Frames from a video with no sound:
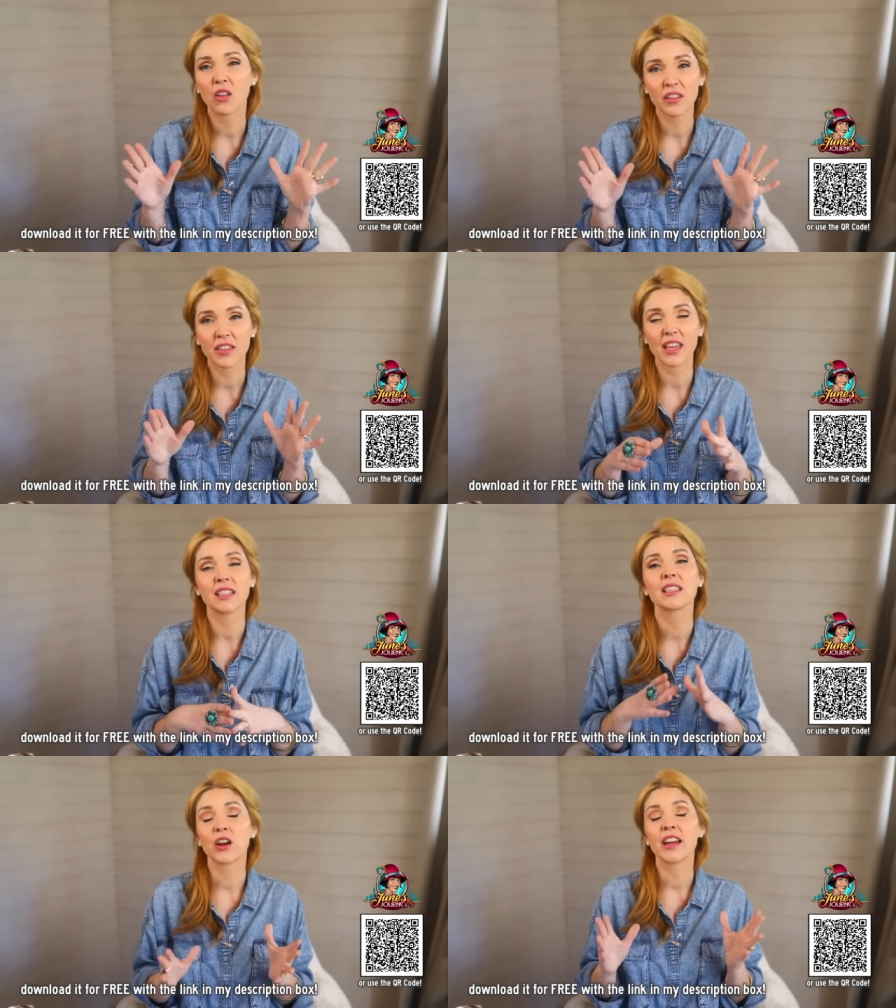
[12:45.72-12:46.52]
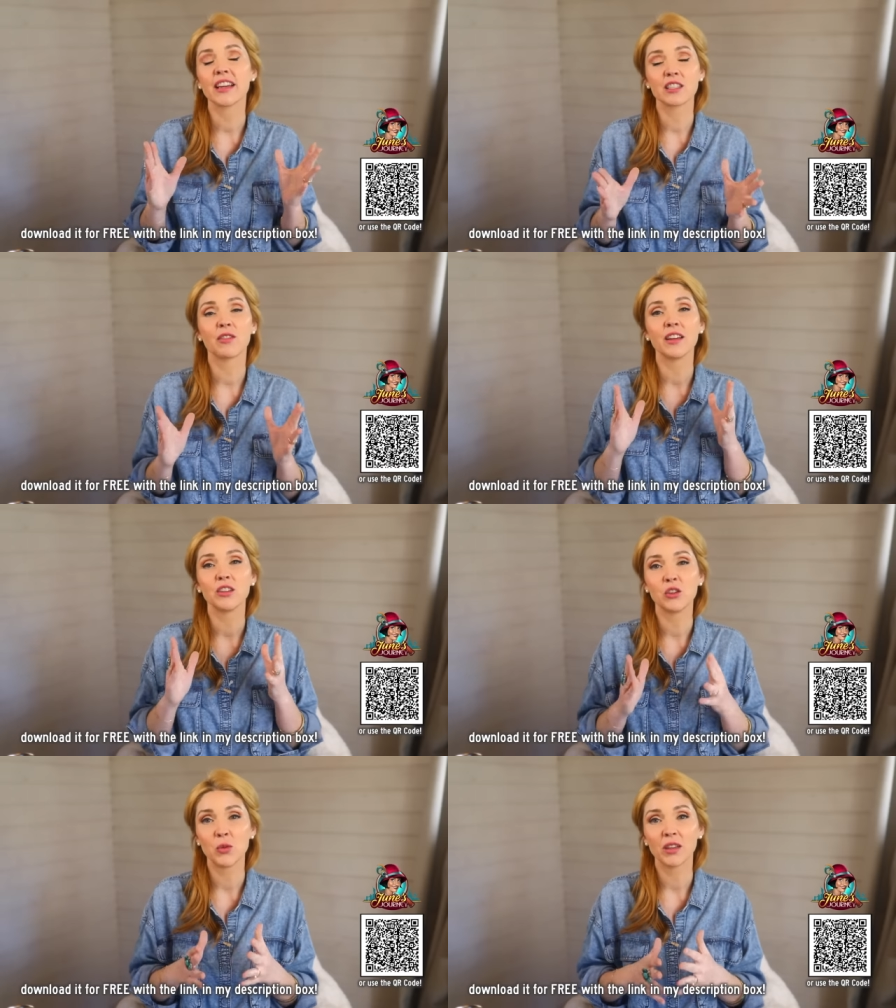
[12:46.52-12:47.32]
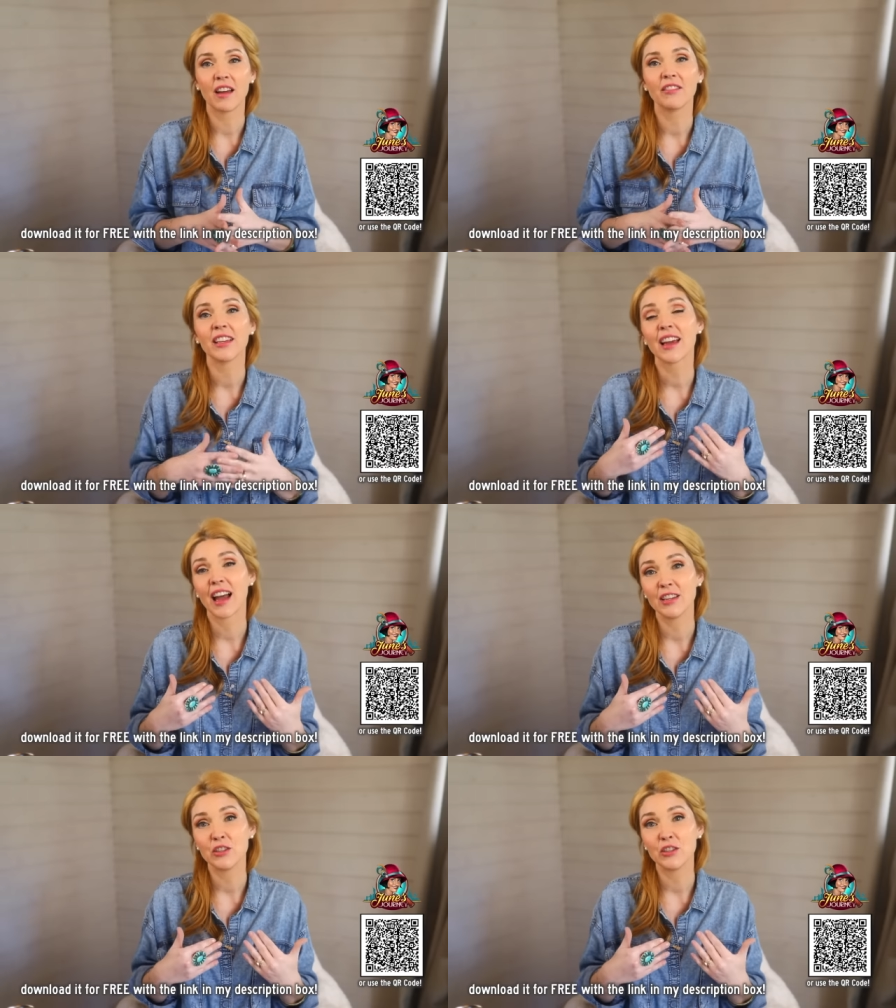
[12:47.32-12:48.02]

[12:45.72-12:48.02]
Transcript: all the things. It's great, it's fun, you will love it. I